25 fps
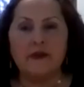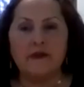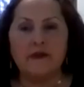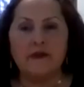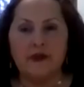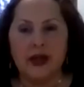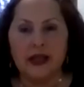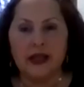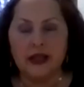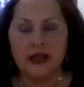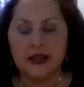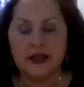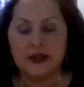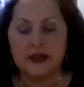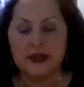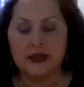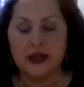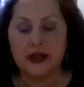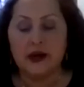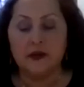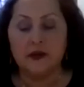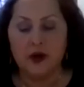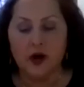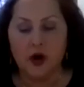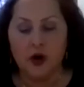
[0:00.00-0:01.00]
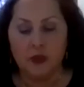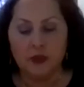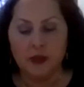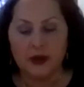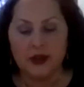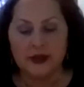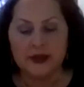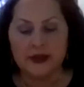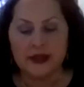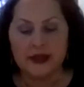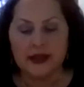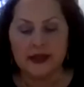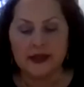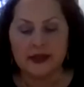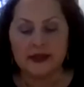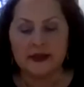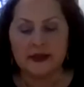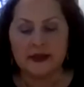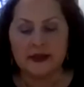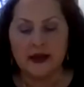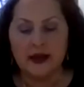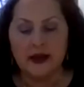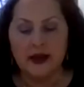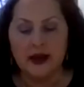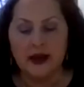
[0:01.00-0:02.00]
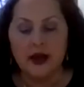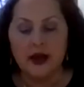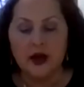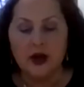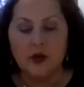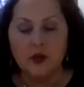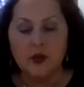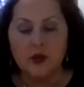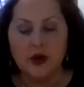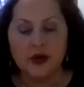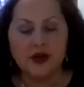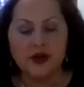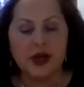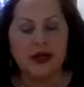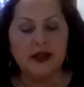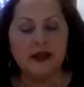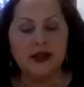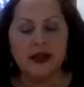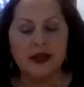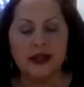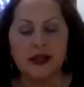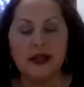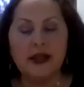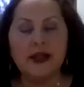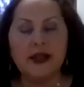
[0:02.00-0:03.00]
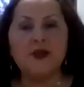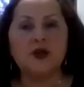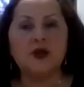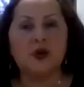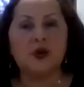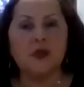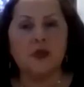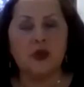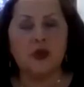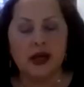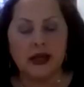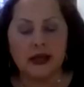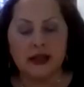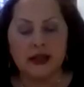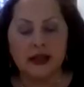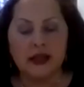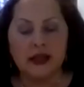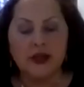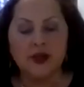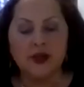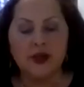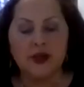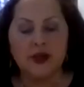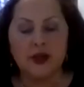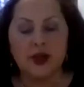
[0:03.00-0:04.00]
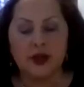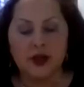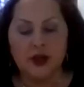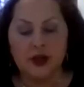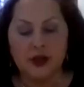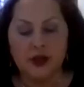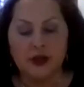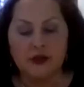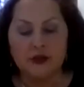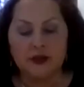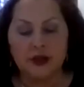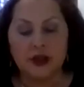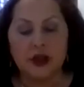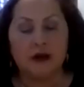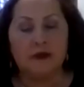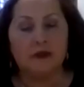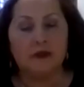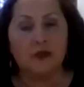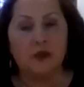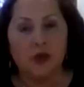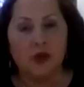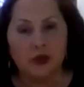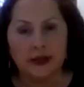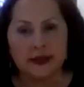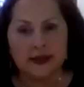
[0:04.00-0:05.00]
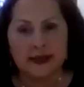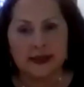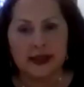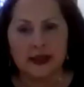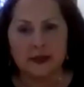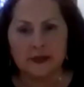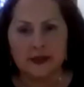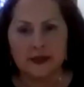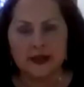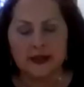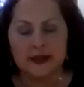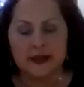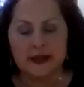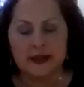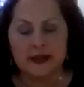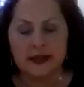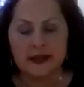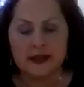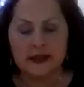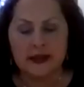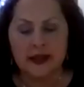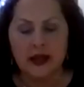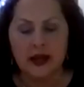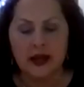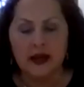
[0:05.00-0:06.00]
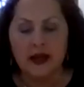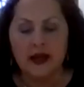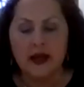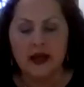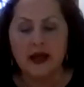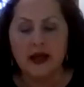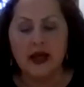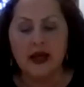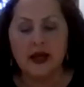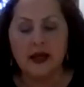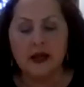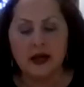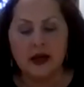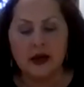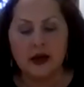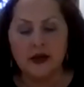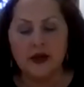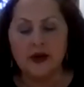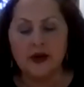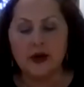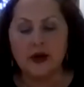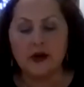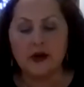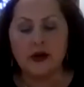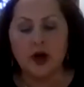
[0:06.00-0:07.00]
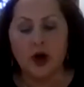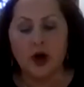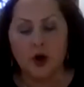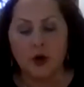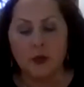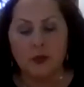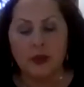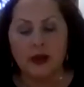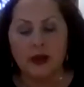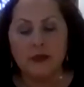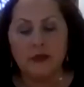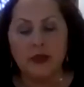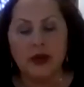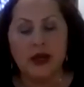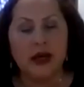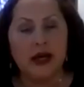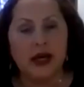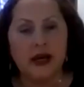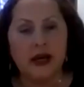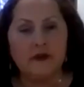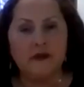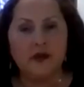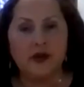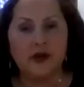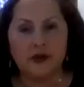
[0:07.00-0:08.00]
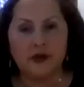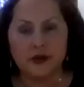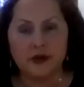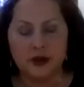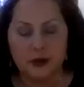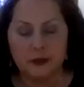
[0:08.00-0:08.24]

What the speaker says: feelings of hopelessness, which can lead directly to the use of more substances and other coping behaviors,